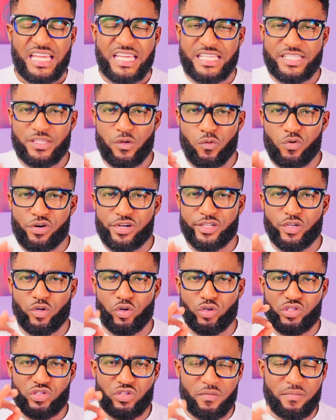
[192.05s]
It's a word
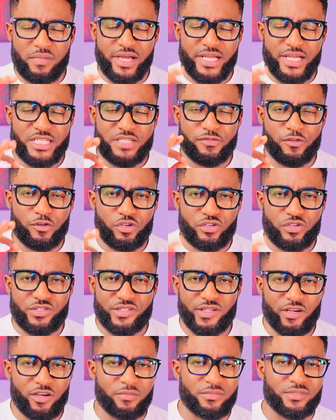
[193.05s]
customized for your
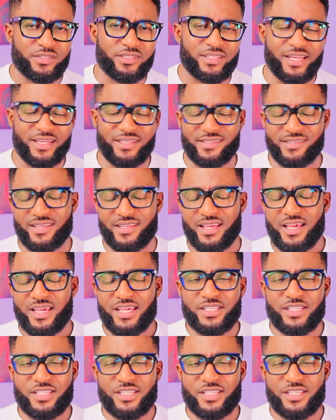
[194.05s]
circumstance.